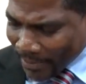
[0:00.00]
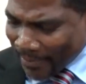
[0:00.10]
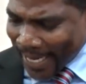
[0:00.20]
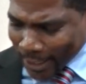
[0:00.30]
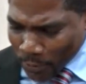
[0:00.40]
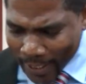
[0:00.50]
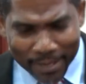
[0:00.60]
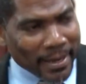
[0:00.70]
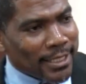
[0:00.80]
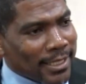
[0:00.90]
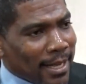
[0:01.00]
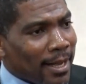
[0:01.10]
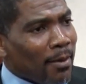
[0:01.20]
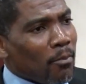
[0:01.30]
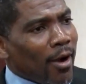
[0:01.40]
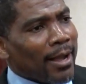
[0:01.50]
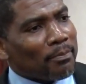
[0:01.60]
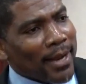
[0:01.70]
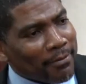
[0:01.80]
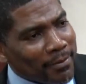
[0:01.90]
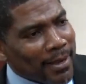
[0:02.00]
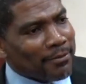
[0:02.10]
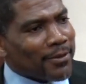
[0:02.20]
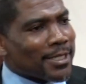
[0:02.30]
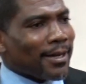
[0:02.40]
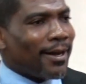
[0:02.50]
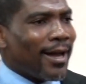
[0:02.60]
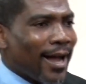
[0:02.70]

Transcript: maybe next week he might say, boy, I apply for my visa,